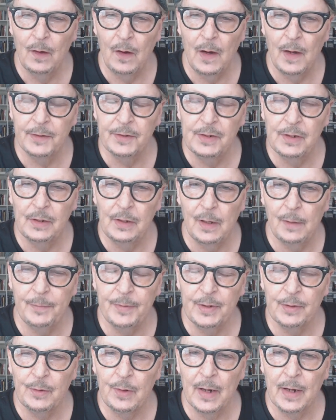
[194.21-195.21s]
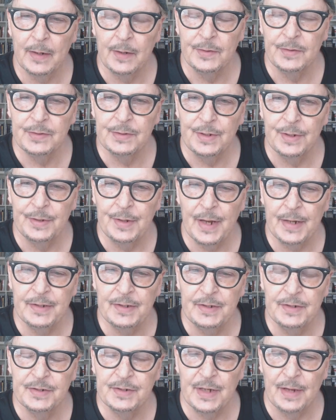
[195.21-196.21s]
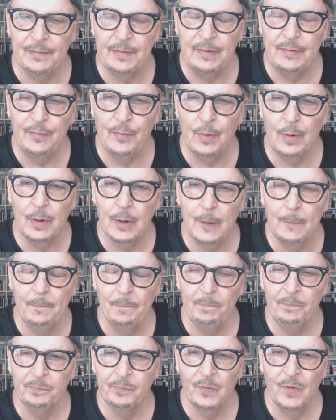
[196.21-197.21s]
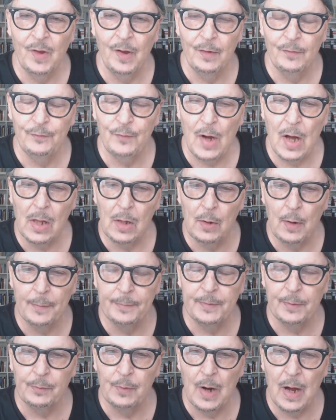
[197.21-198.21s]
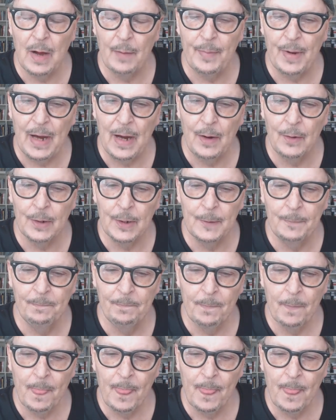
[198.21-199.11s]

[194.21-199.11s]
on Columbia Records in 1974, a follow-up to Raw Power.